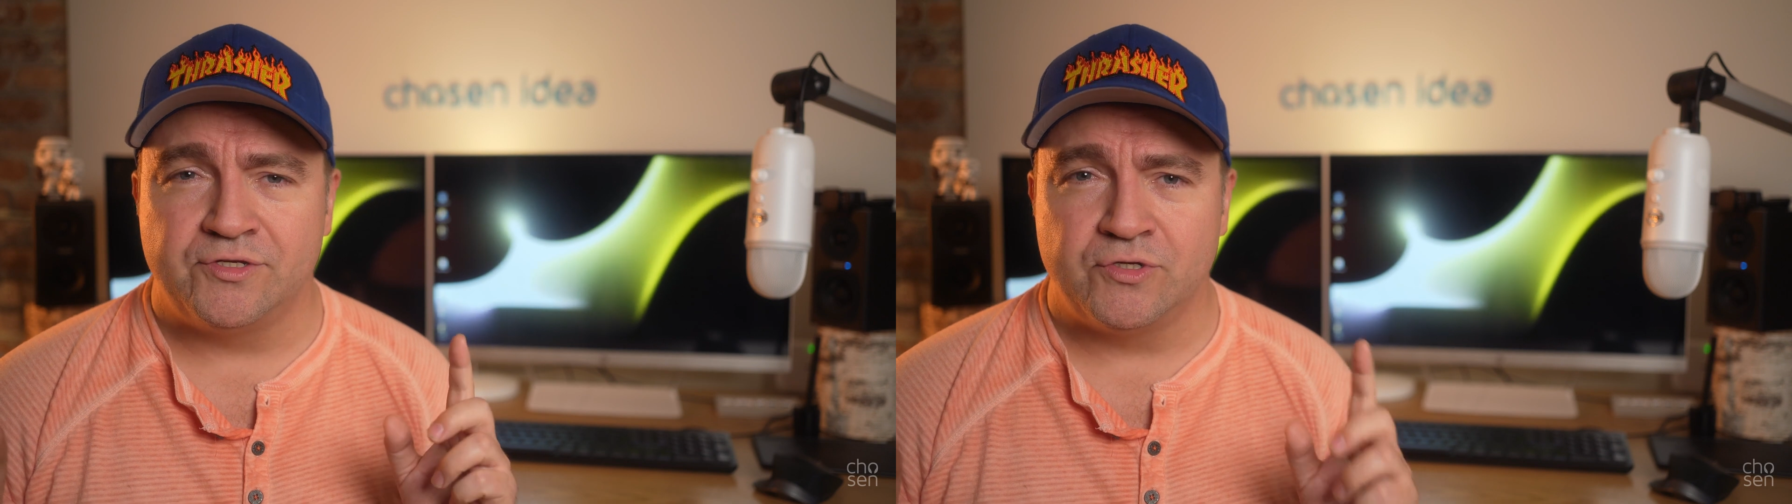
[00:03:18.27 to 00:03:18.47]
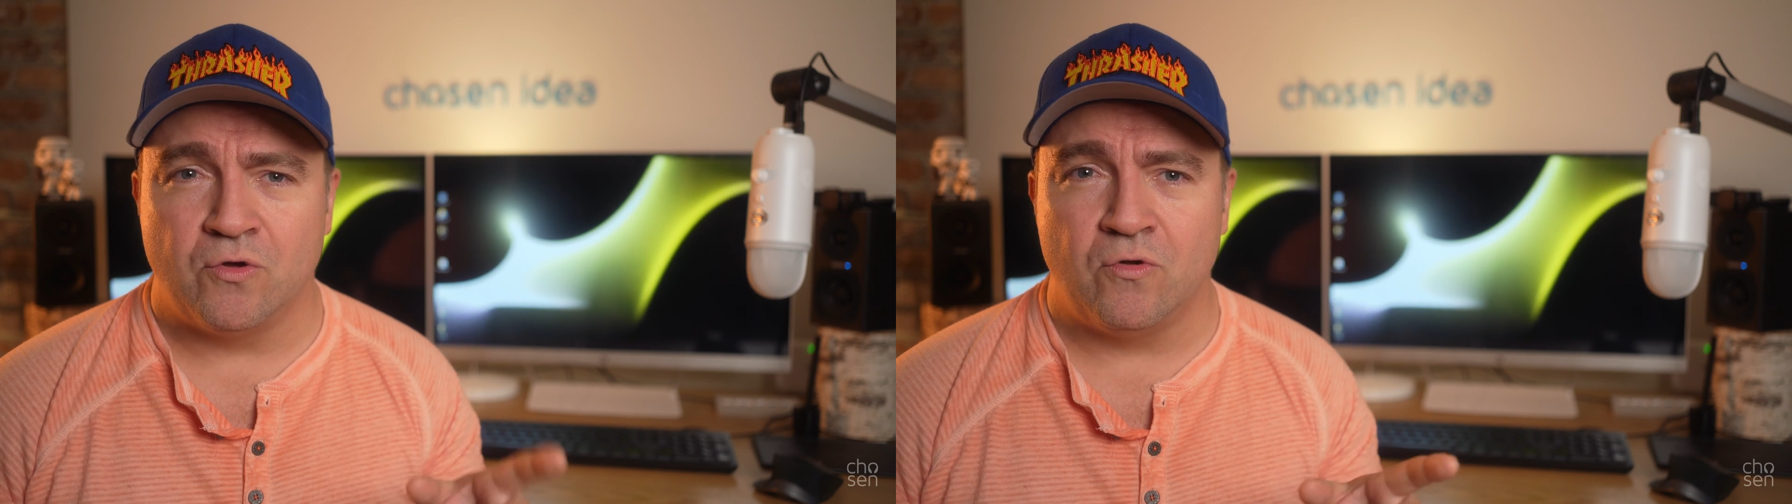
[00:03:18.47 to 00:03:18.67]

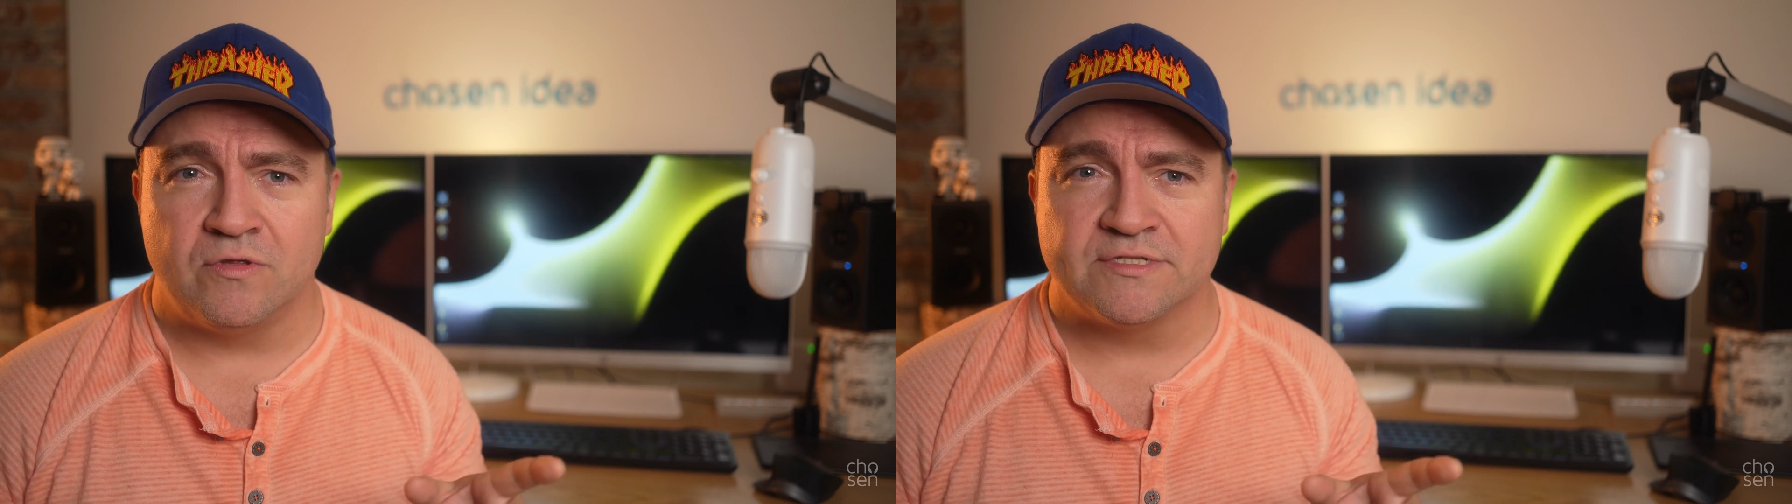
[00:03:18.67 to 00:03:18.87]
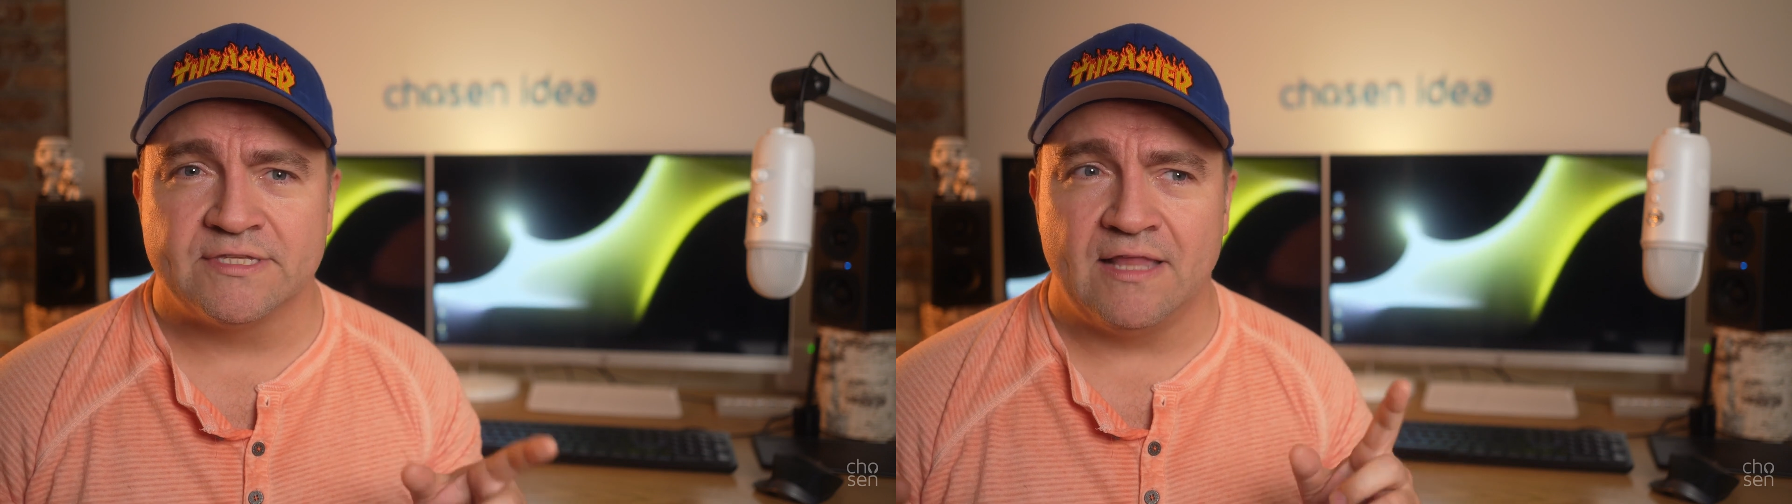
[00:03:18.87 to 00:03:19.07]

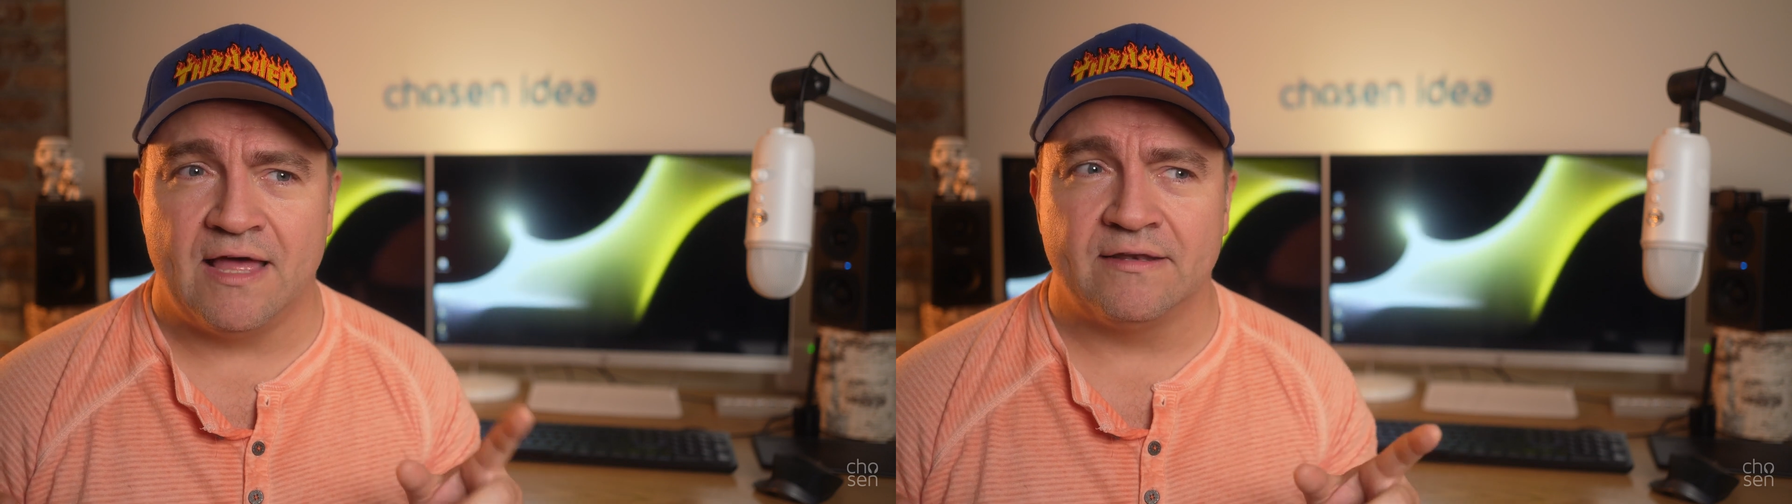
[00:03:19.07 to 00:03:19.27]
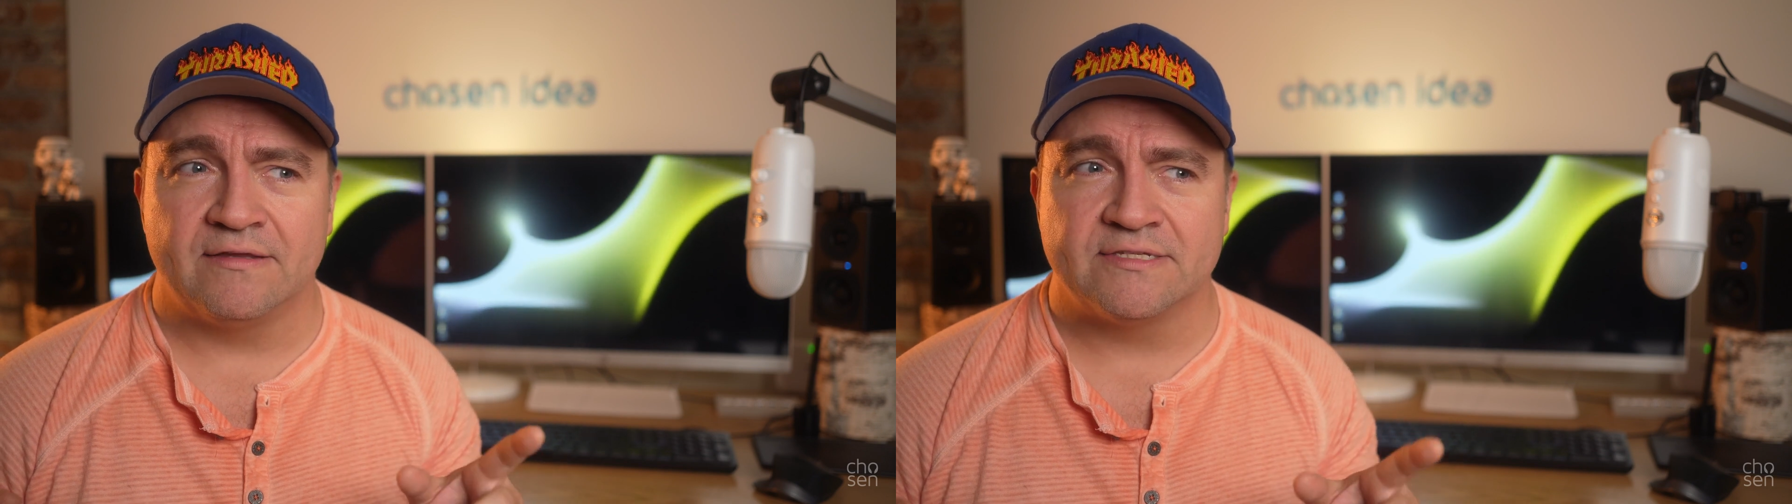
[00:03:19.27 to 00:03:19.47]
Joel's
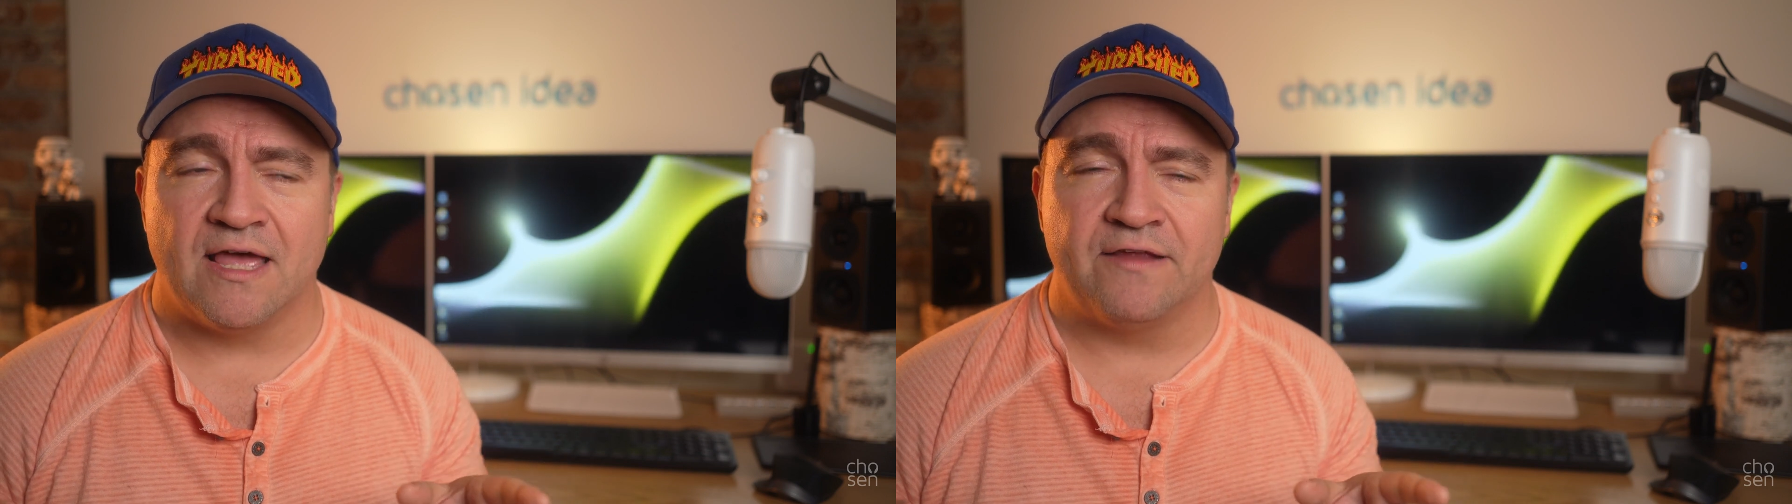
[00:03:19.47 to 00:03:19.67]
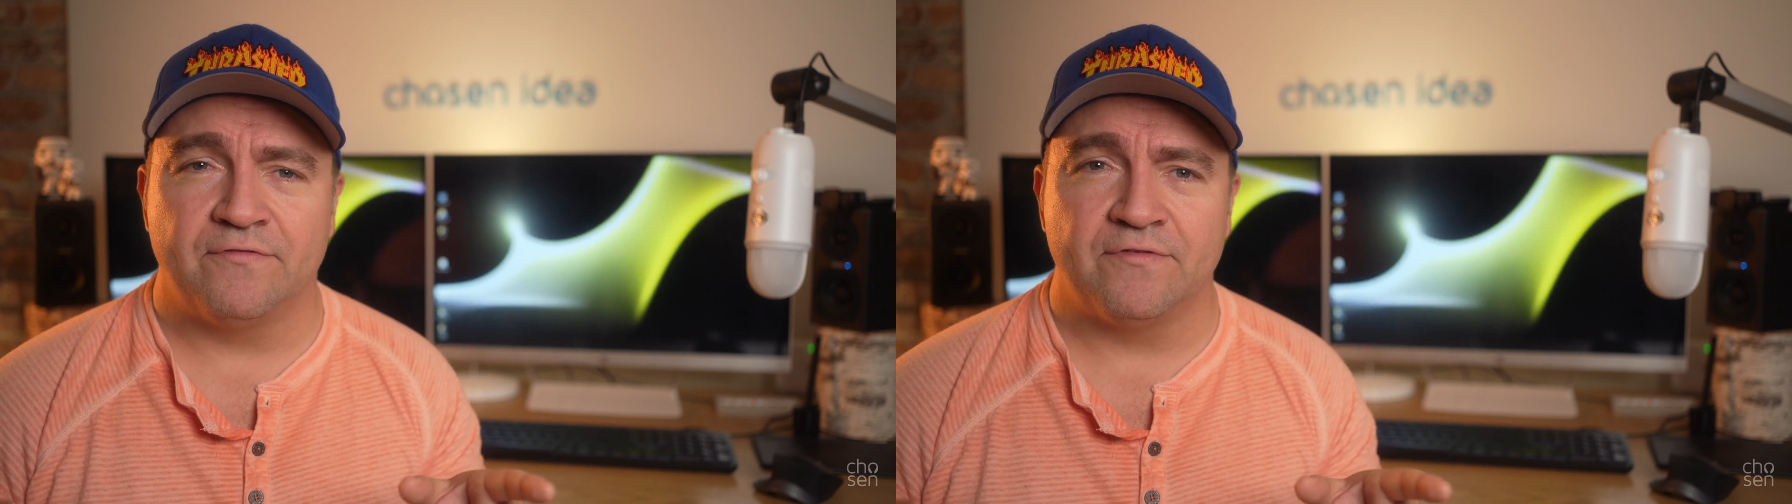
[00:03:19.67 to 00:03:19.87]
LUT
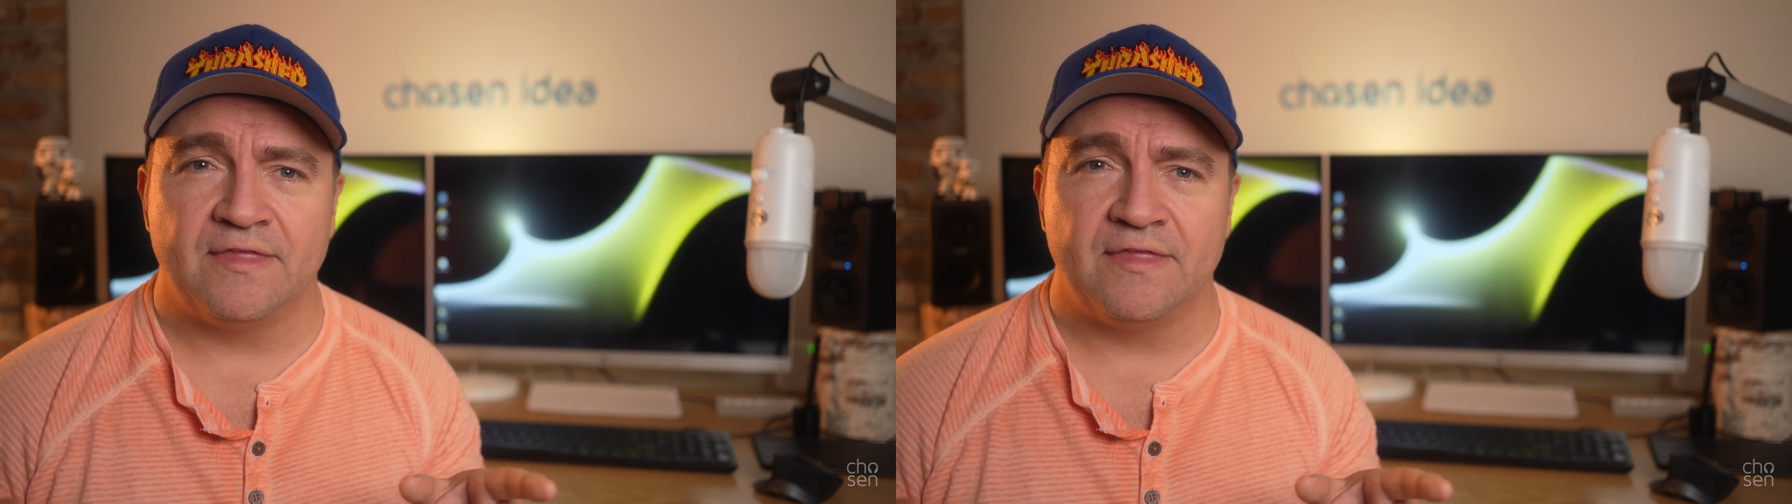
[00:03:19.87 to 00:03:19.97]
designed for